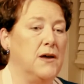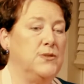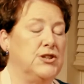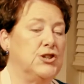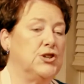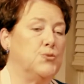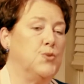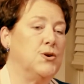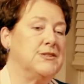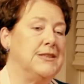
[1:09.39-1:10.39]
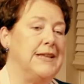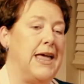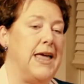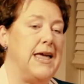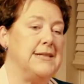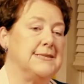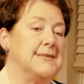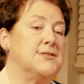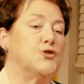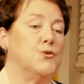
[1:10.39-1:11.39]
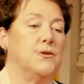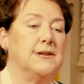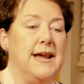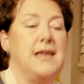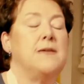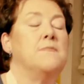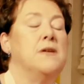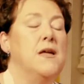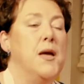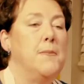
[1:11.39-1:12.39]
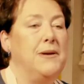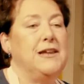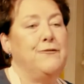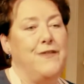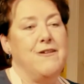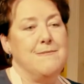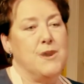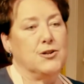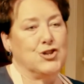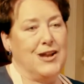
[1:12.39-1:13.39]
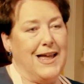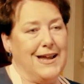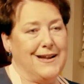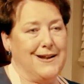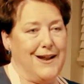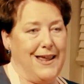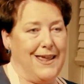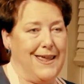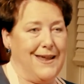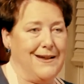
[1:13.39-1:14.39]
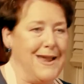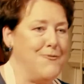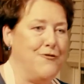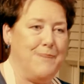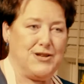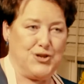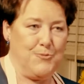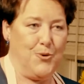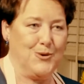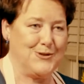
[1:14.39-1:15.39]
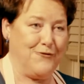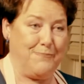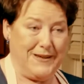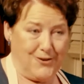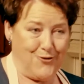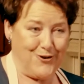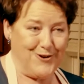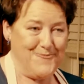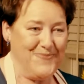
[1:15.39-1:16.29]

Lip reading: which was an ancestral game played very much like a game of basketballs of pétanque.